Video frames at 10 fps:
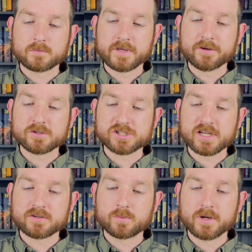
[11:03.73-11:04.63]

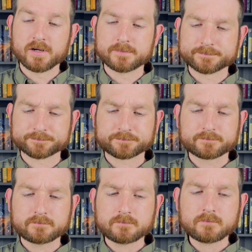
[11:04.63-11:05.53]
interject where
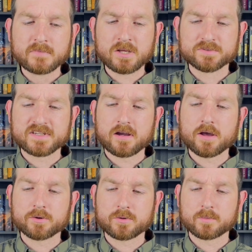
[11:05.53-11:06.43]
we'll say
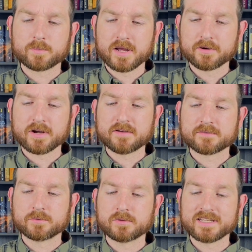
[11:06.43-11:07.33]

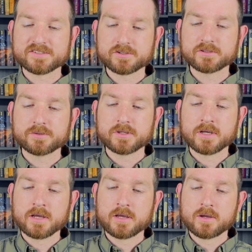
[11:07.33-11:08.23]
autobiographical interlude,
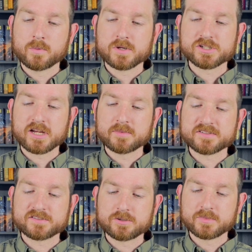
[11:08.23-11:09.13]
which I'm
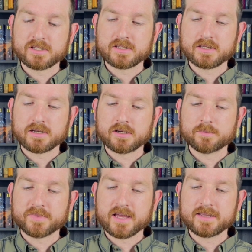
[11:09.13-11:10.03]
assuming
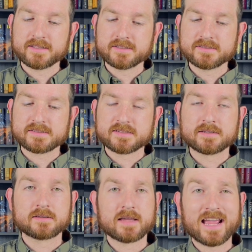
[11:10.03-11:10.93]
that is
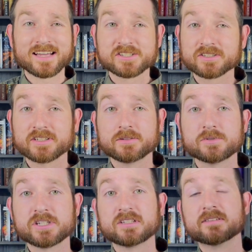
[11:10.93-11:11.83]
actually
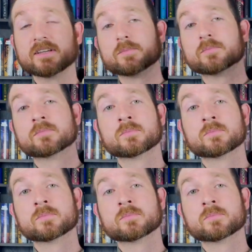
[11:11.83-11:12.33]
Eugene Lim